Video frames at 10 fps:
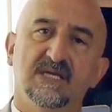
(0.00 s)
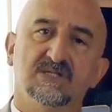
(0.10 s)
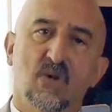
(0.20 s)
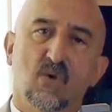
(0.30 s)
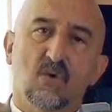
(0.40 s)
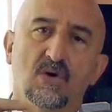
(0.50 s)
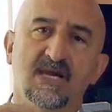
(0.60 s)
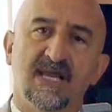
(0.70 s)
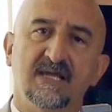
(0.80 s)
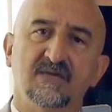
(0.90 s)
So
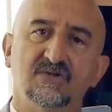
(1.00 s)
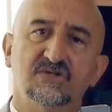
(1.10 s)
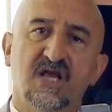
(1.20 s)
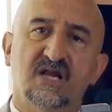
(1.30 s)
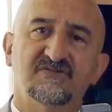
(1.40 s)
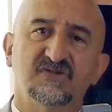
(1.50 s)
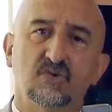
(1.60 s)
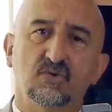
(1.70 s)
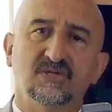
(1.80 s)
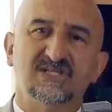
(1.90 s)
link yourselves
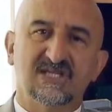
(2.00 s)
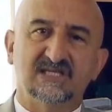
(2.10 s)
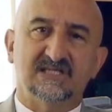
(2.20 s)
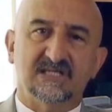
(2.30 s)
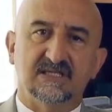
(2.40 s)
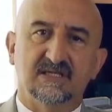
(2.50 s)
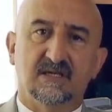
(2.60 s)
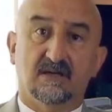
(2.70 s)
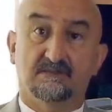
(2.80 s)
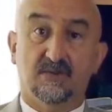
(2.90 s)
to the city.
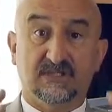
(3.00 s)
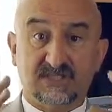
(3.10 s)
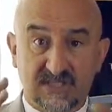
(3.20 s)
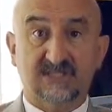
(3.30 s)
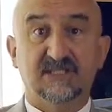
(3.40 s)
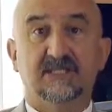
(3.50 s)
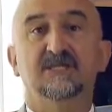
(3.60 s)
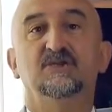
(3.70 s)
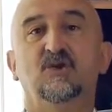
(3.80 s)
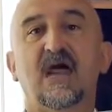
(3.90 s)
Put a city
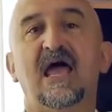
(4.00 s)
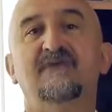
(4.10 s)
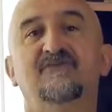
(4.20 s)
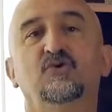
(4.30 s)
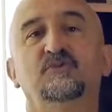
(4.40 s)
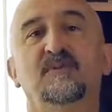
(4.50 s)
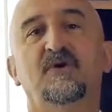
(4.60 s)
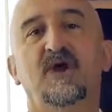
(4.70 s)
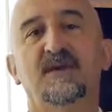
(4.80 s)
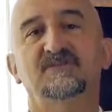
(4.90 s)
in your life could be
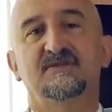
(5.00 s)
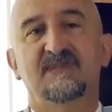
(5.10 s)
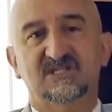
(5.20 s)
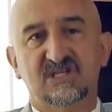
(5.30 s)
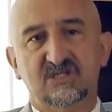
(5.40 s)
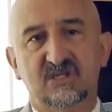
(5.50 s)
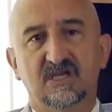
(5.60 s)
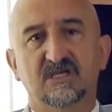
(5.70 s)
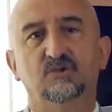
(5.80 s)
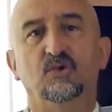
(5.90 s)
perhaps the message
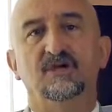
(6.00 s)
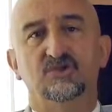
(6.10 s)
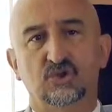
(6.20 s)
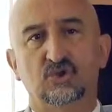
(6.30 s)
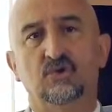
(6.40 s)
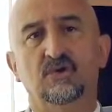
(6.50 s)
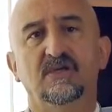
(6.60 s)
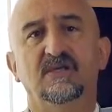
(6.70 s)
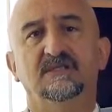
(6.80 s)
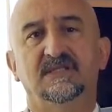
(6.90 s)
to ensure
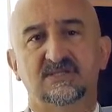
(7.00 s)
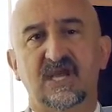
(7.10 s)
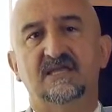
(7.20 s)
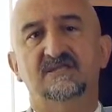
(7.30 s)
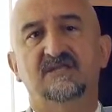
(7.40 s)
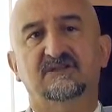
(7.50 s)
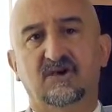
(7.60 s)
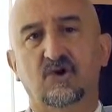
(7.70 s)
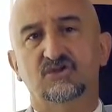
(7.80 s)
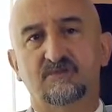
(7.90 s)
that science and
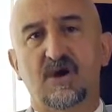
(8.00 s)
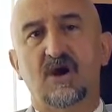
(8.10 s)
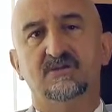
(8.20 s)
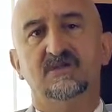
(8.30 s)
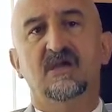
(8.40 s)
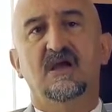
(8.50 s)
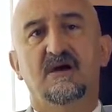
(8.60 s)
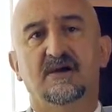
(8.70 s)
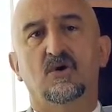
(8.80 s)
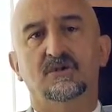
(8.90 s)
technology parks
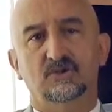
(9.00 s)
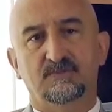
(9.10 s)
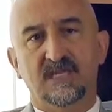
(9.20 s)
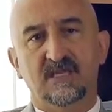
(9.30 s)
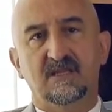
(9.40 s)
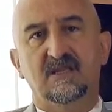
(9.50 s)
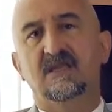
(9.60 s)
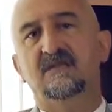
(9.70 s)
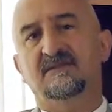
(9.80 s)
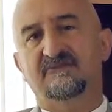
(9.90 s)
are going to be,
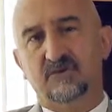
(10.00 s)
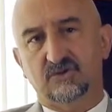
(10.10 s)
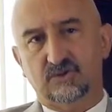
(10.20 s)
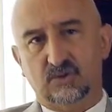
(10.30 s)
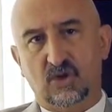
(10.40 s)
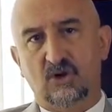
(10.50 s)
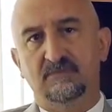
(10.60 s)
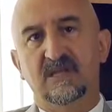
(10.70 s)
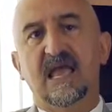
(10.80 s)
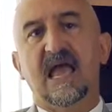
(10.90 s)
in the future to
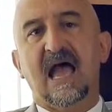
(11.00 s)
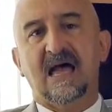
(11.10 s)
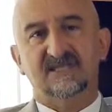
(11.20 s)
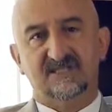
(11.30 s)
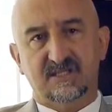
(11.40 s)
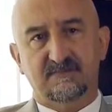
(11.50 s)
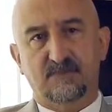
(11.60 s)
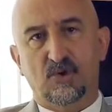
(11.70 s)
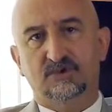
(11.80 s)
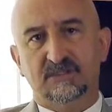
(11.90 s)
come, as
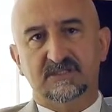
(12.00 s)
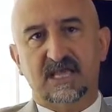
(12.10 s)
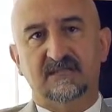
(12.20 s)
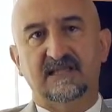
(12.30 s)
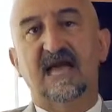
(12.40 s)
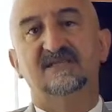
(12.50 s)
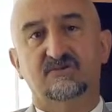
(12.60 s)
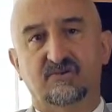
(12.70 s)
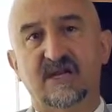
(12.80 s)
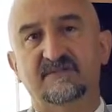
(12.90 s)
important and
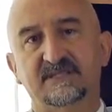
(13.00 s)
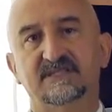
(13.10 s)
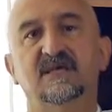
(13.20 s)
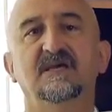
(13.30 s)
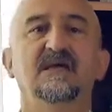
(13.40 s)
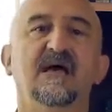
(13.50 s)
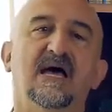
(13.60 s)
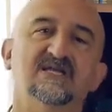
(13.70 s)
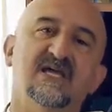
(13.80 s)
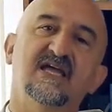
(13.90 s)
as relevant
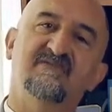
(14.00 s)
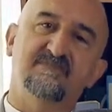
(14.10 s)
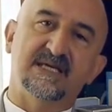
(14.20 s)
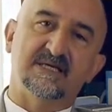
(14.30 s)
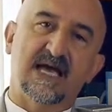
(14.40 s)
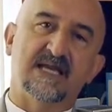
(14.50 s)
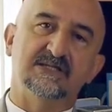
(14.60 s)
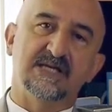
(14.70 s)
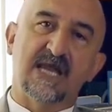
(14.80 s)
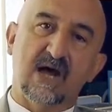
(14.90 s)
as they have been
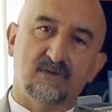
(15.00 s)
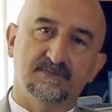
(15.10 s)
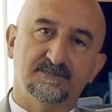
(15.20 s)
until now.